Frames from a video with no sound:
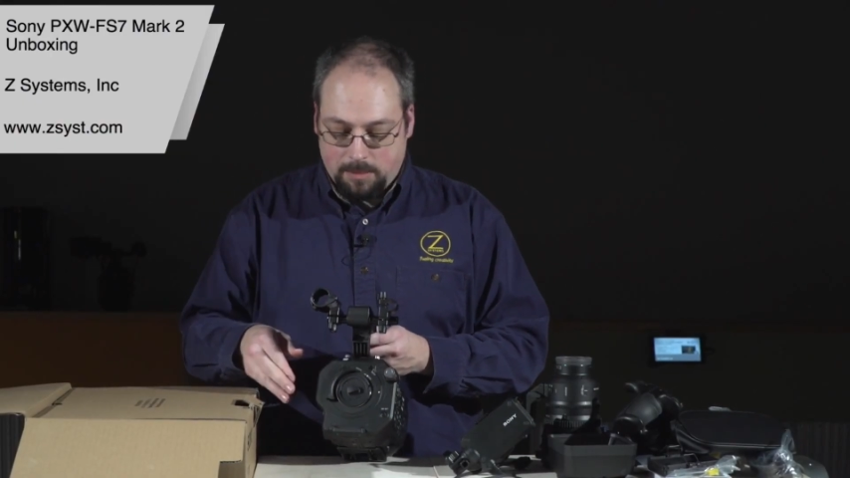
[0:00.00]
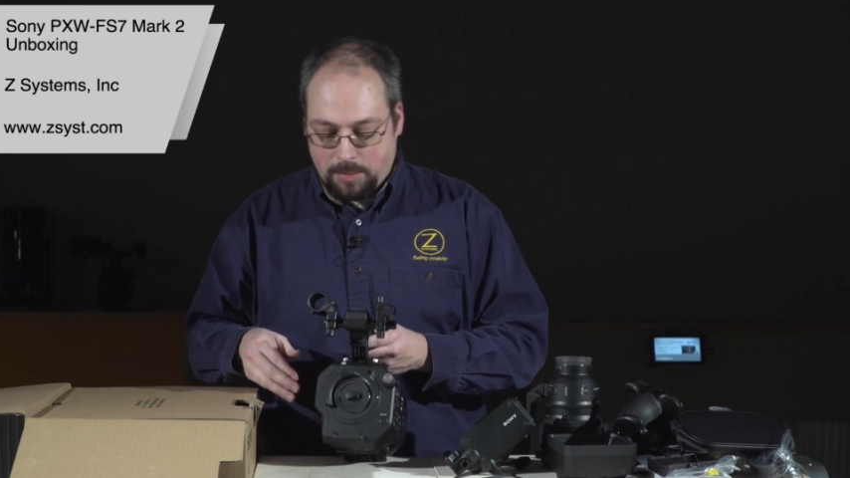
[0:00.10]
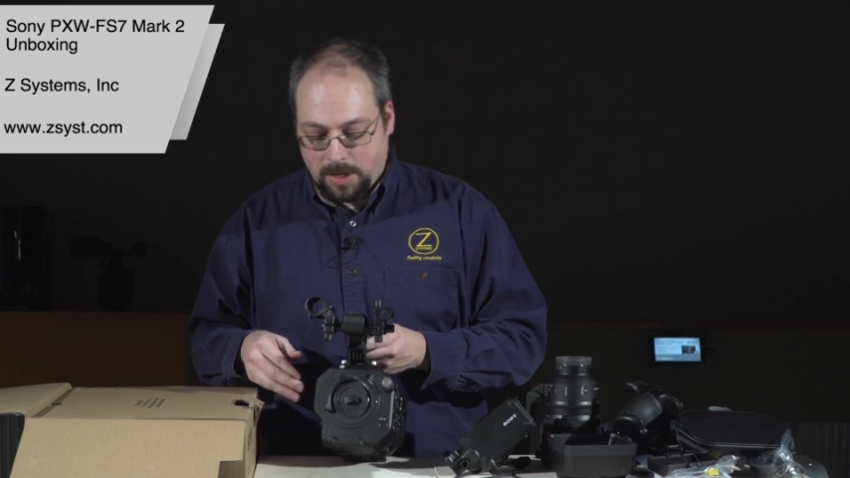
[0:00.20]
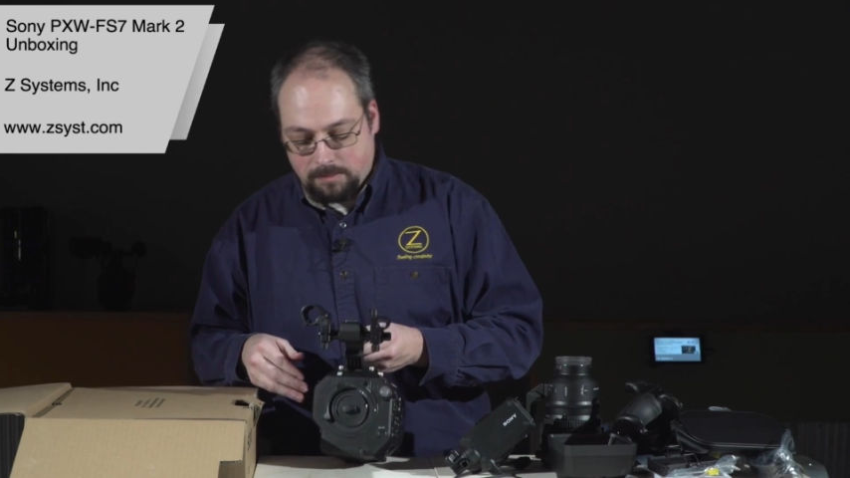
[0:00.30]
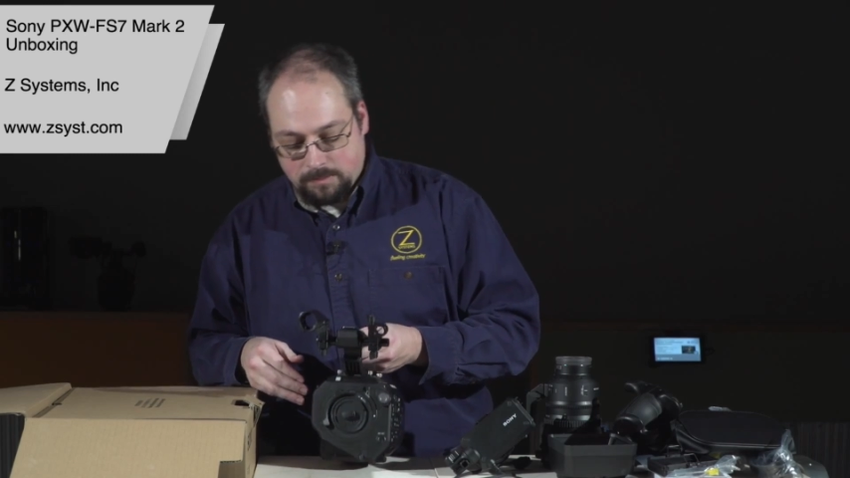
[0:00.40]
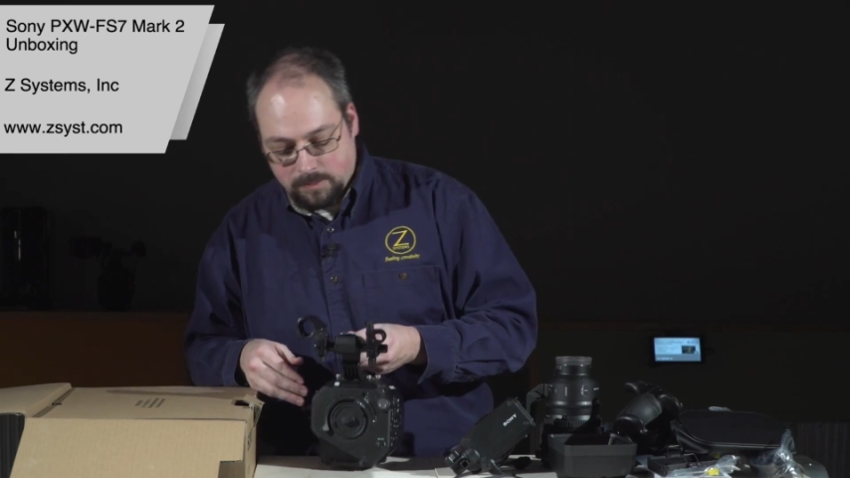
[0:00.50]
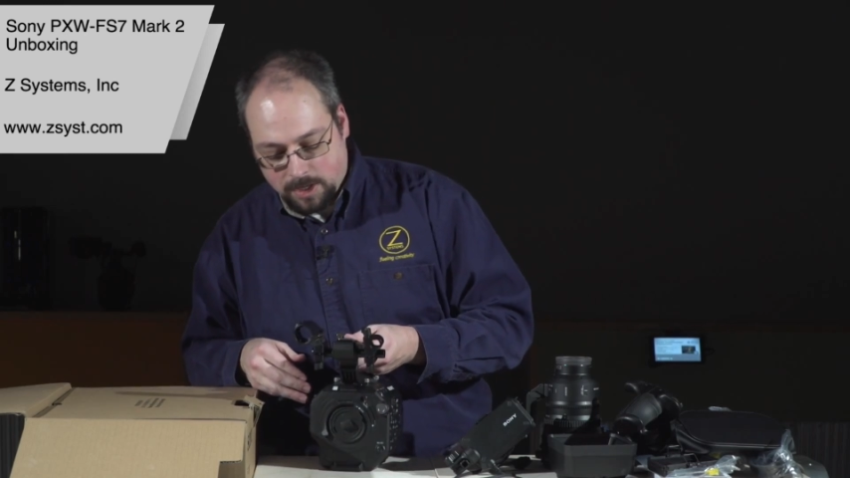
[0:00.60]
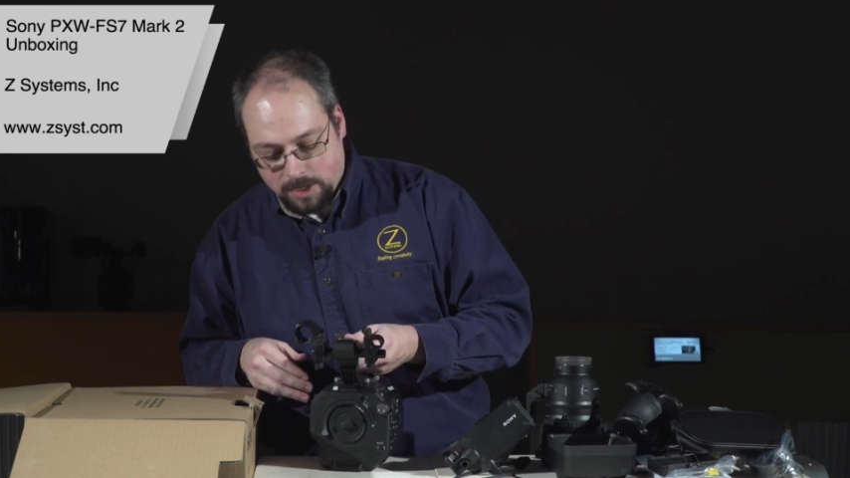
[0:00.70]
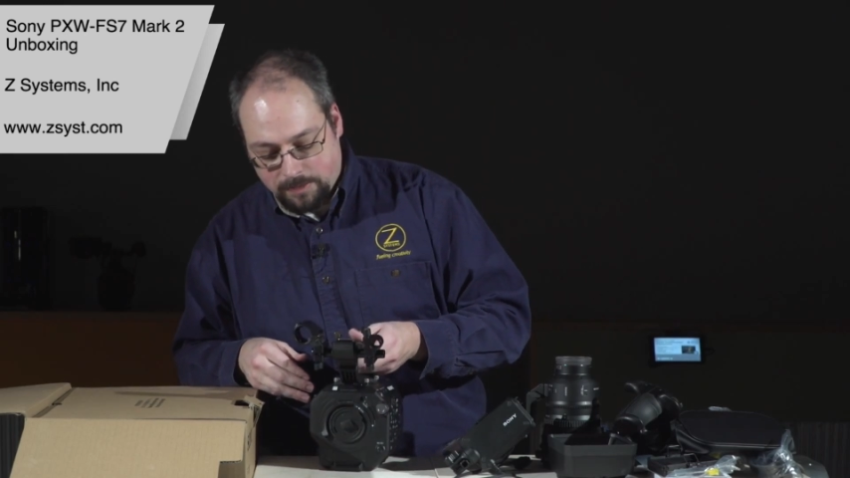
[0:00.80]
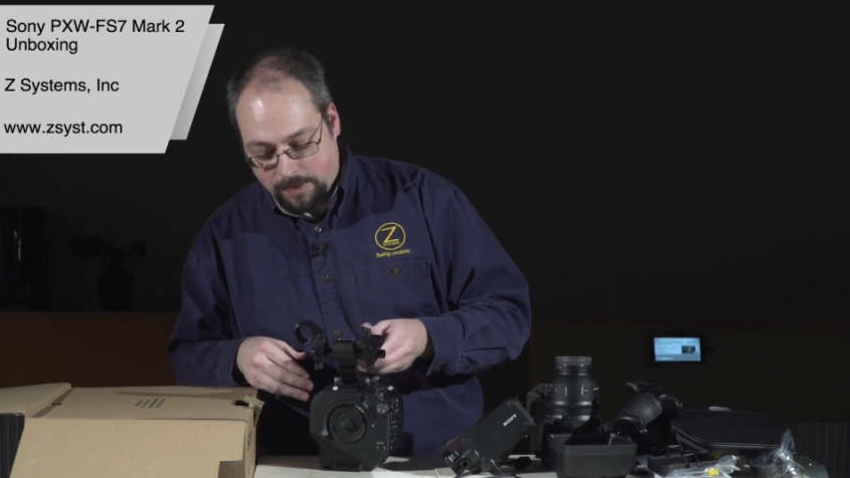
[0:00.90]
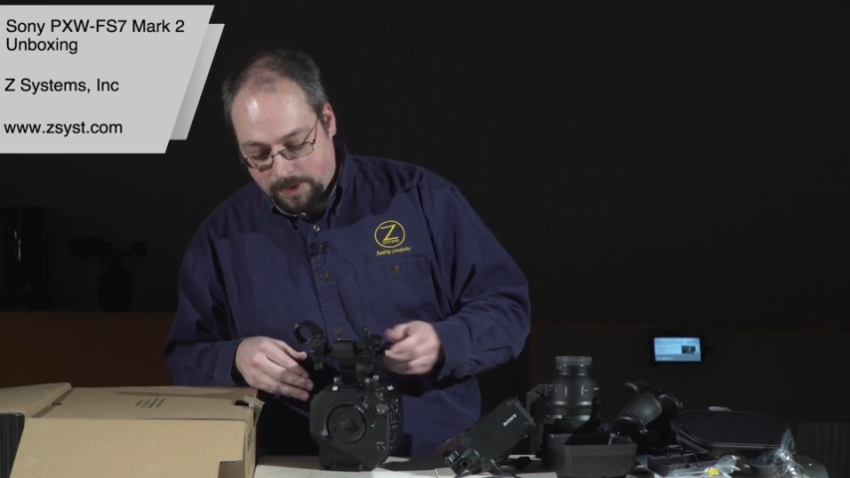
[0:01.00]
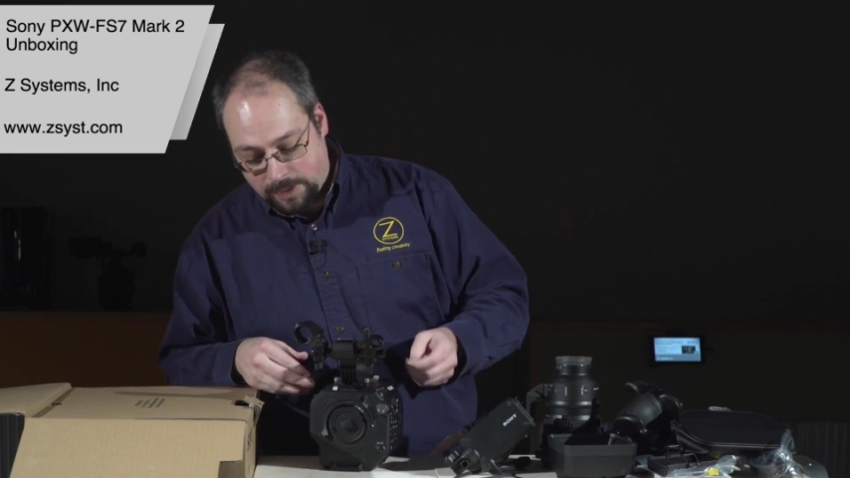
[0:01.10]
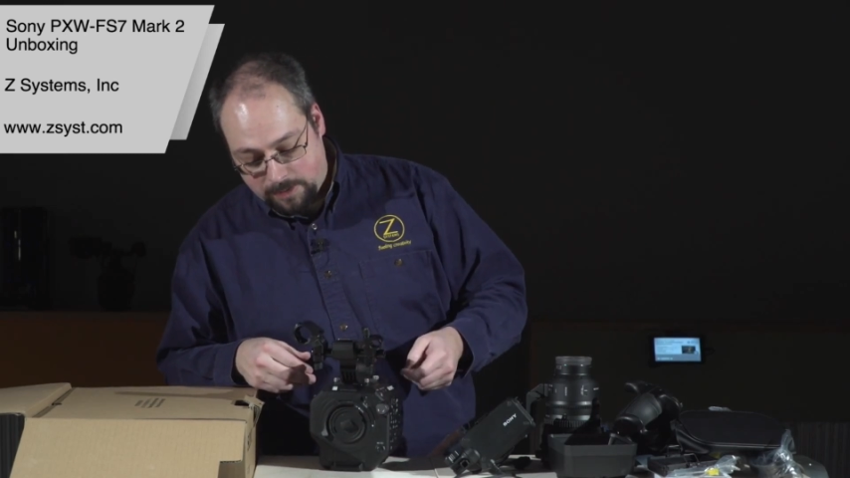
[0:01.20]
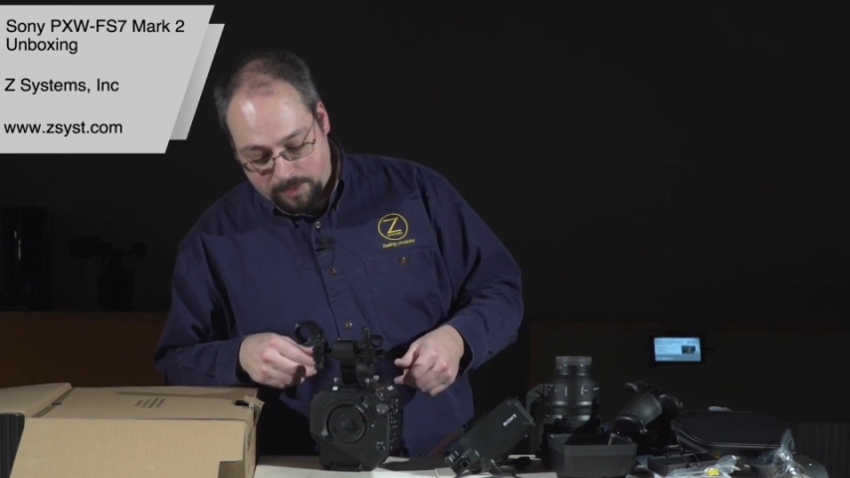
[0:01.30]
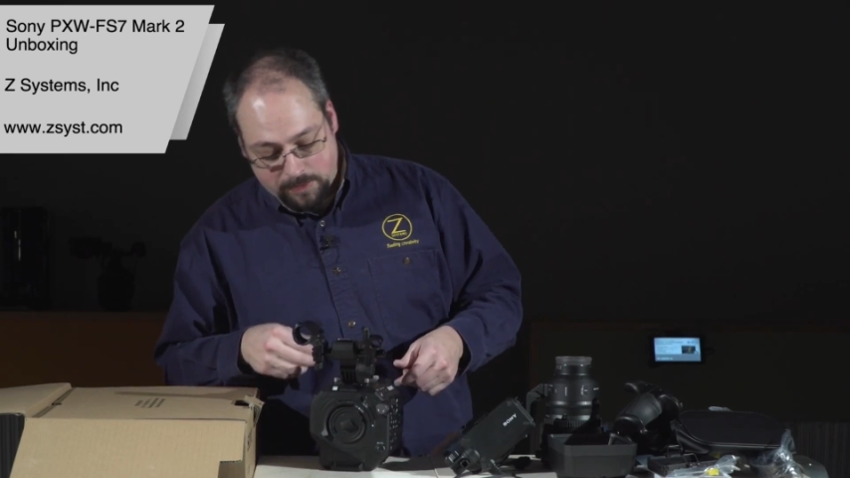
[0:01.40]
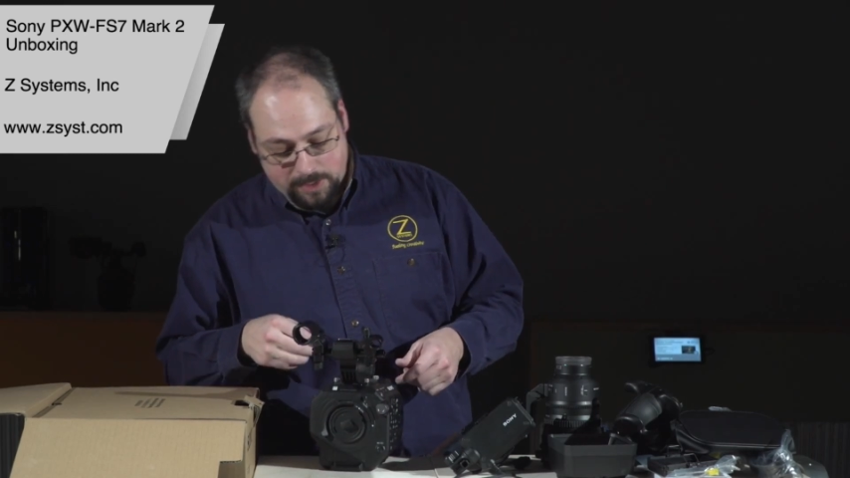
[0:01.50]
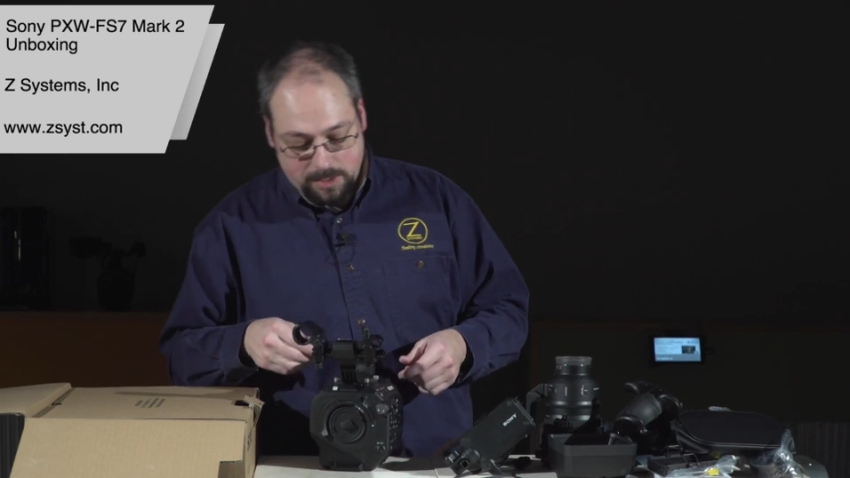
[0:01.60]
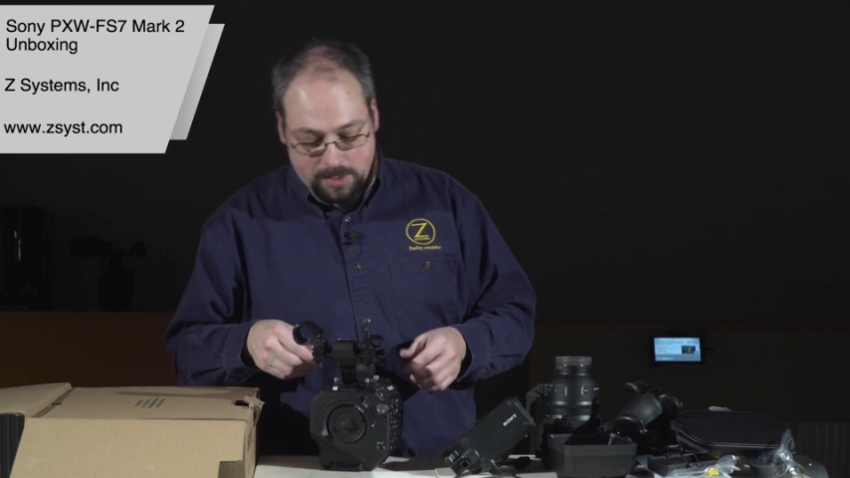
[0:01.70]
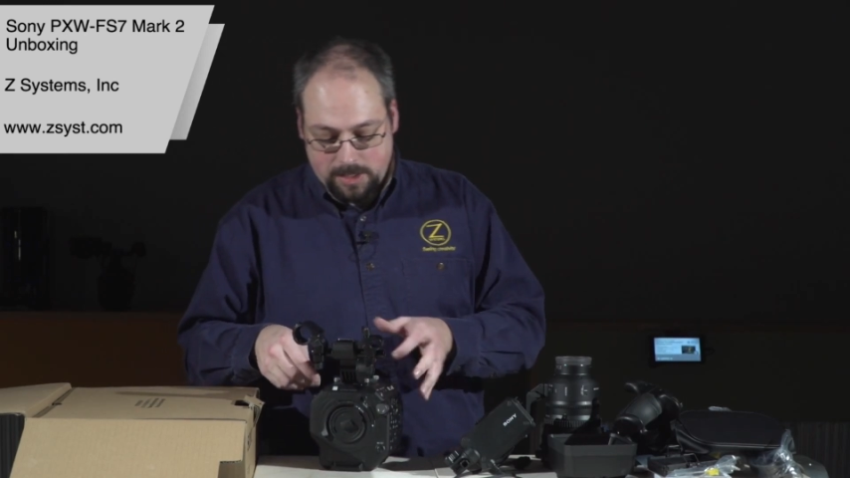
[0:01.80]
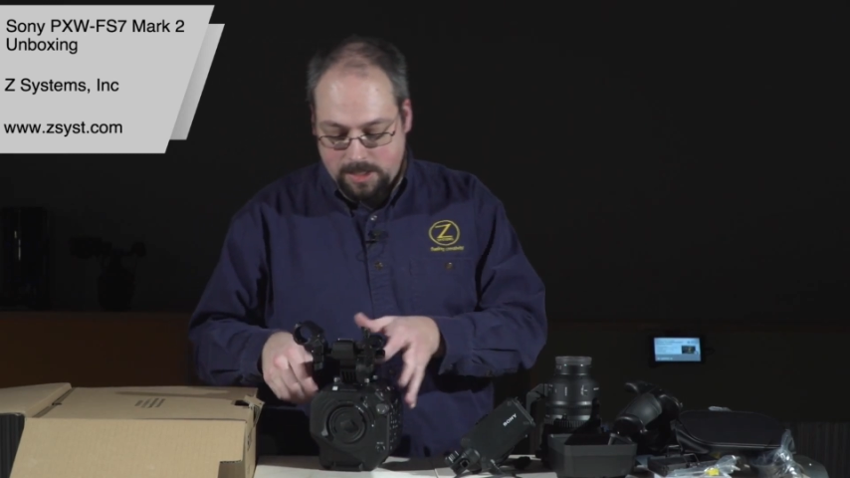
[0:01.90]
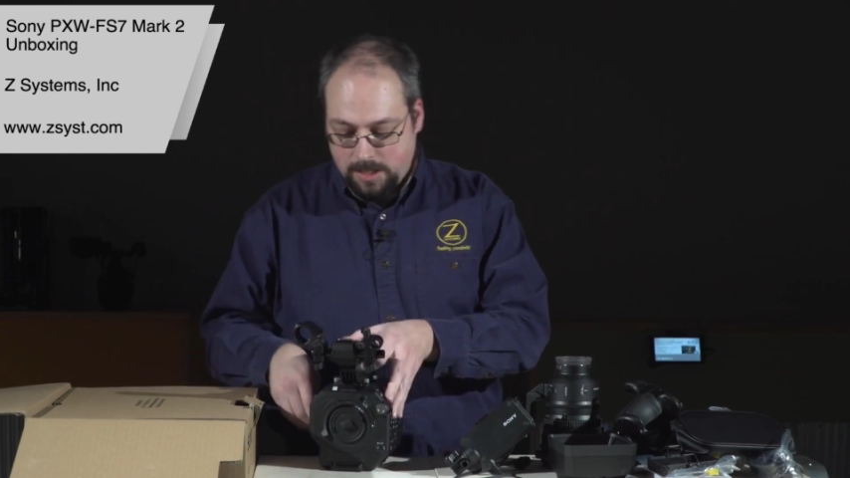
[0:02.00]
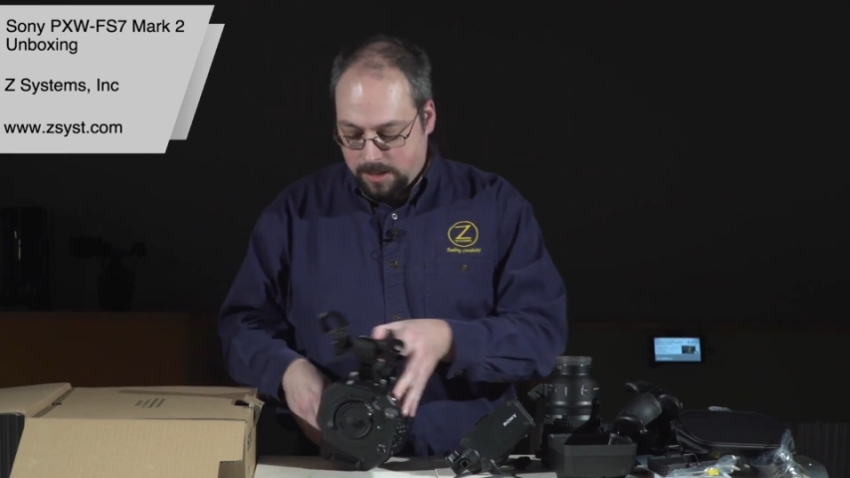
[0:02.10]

but all around I think it'll be really good.